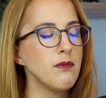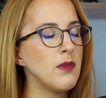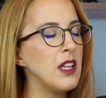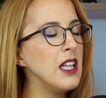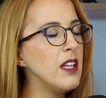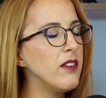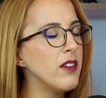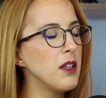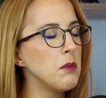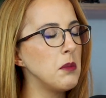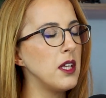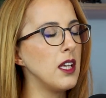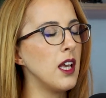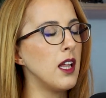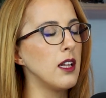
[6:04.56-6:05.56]
leaving
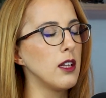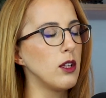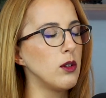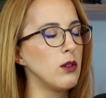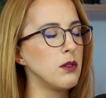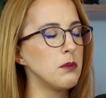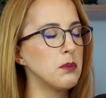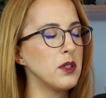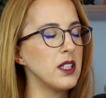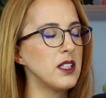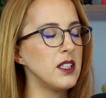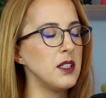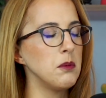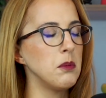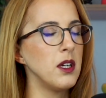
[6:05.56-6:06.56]
me alone,
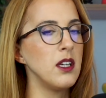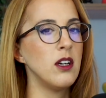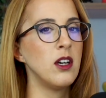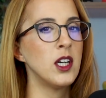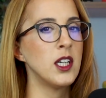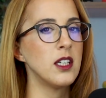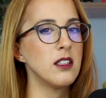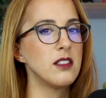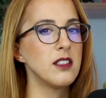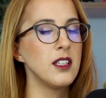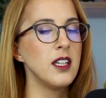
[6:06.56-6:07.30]
breaking my heart.